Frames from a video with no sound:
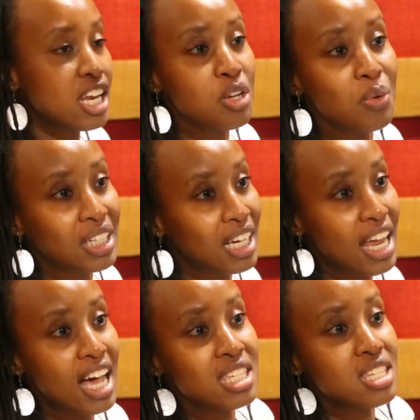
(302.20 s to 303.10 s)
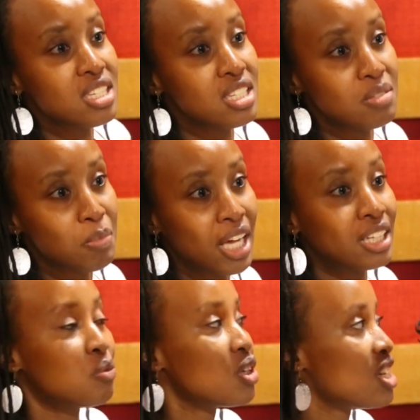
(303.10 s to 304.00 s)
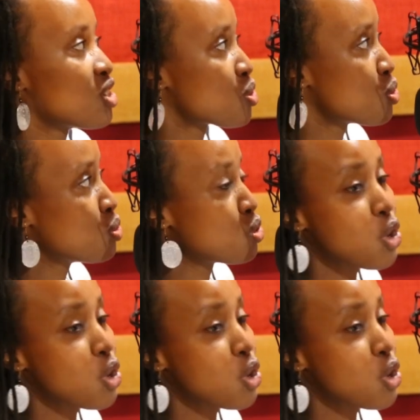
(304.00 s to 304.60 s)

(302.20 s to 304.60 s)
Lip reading: anyone can access it, man. We need to